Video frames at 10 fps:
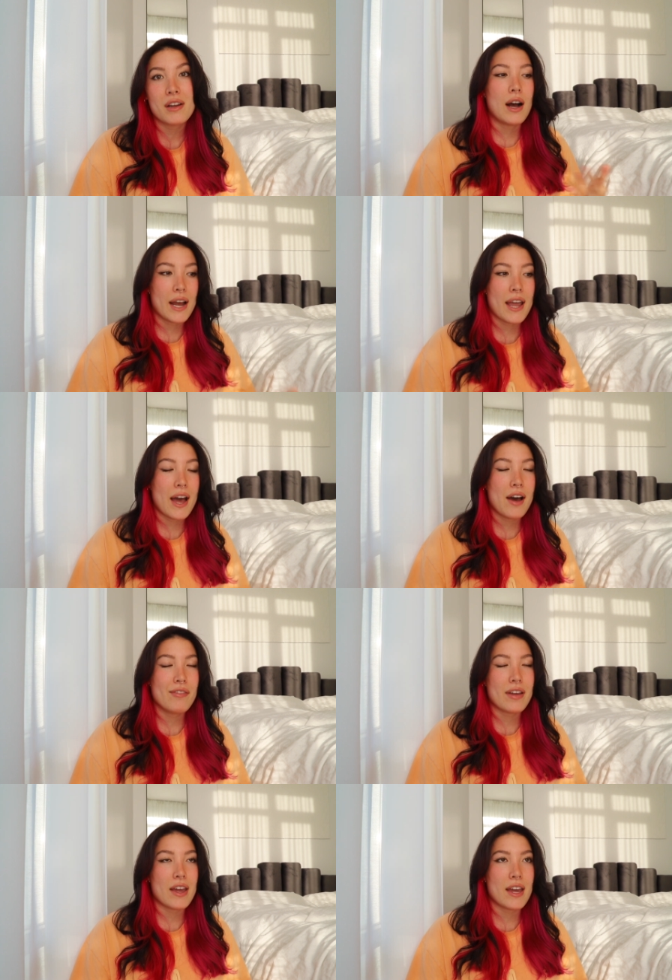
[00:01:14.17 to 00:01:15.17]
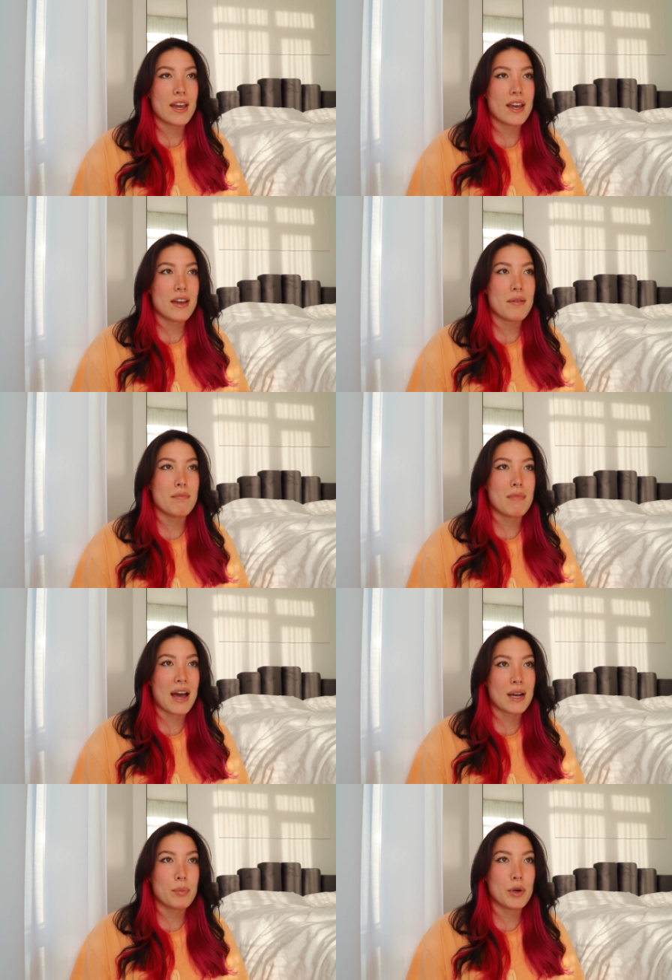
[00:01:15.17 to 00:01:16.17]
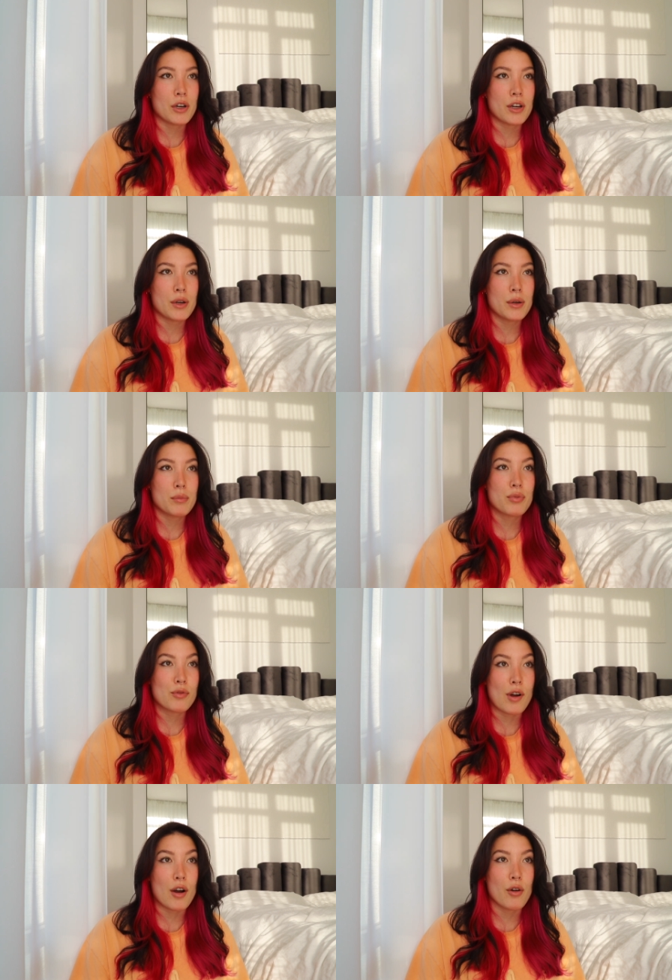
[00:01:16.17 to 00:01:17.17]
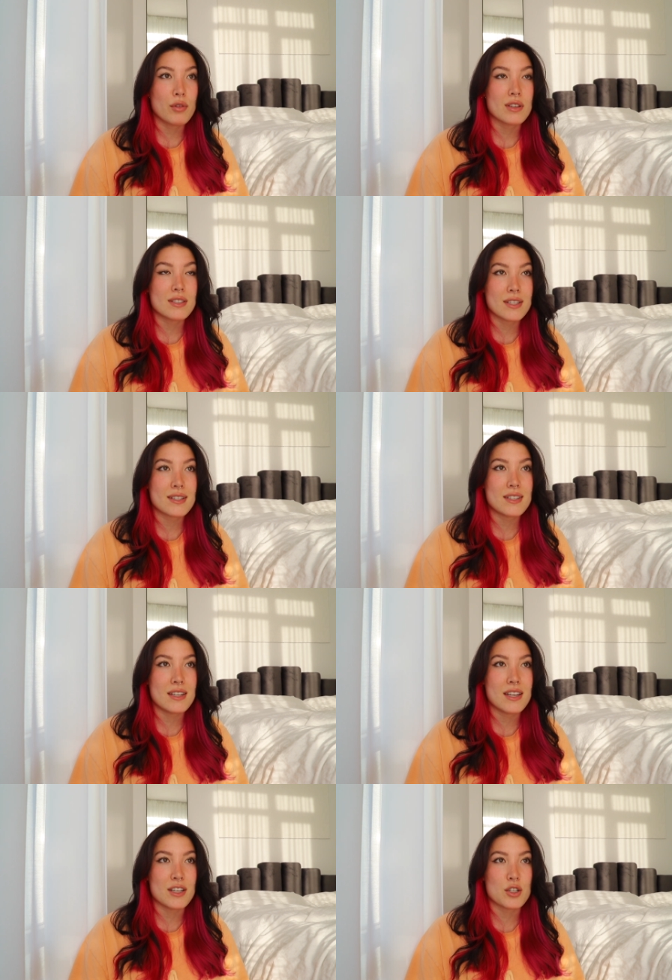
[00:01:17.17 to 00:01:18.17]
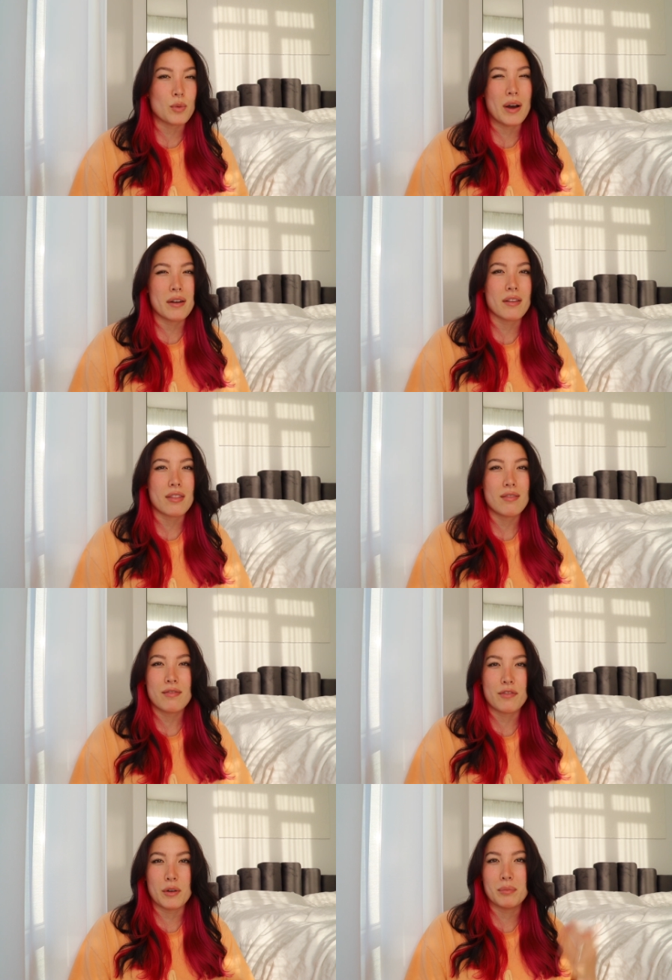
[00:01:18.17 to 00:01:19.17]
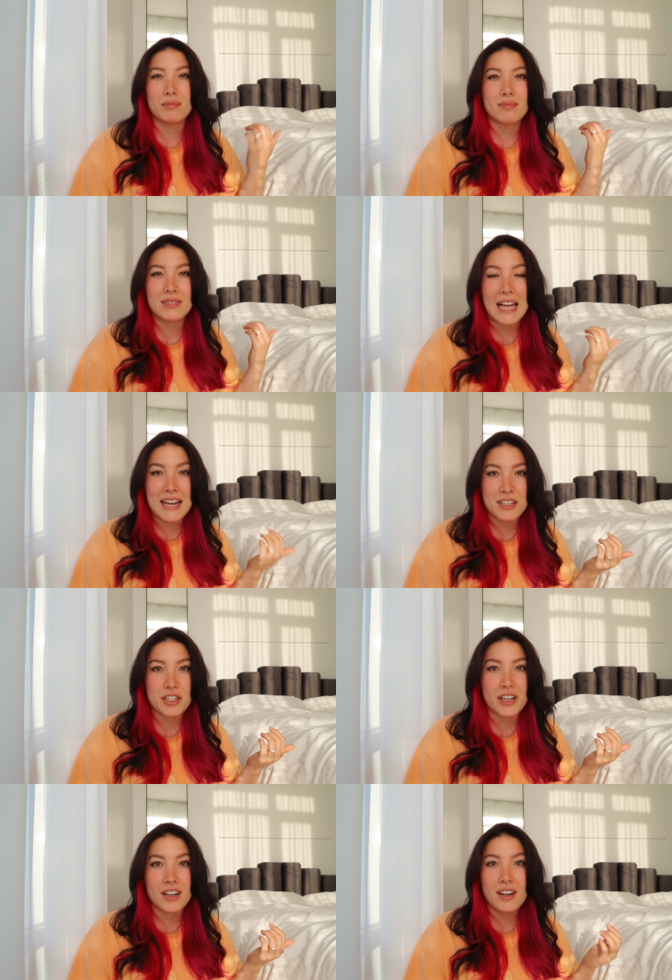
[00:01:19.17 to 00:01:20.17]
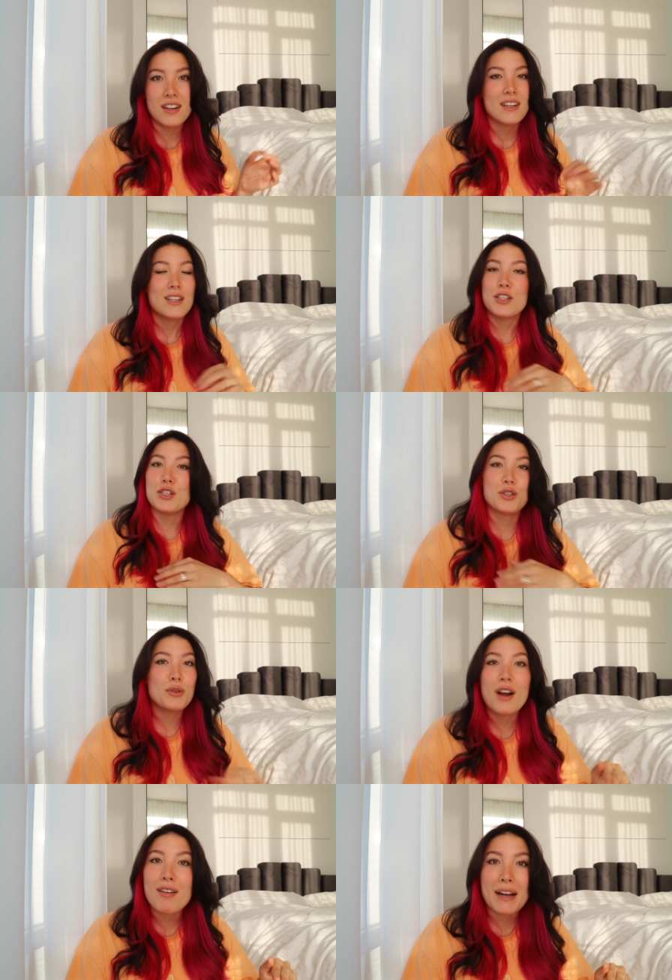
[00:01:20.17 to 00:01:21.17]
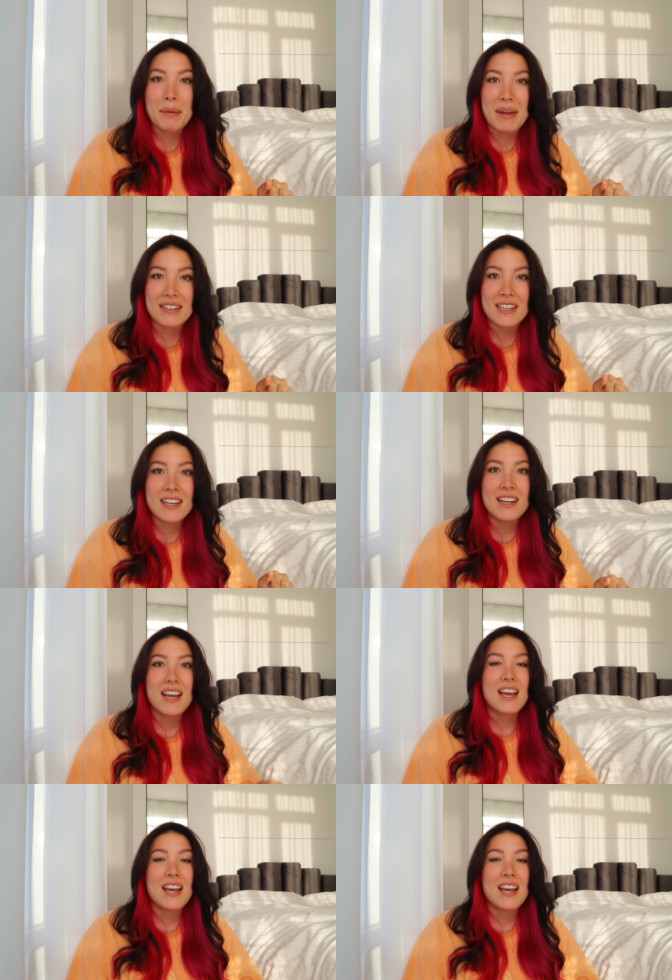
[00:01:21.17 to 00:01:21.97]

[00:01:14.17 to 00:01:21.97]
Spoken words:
I have a MacBook Pro, the 16-inch one from last year. Do not recommend it.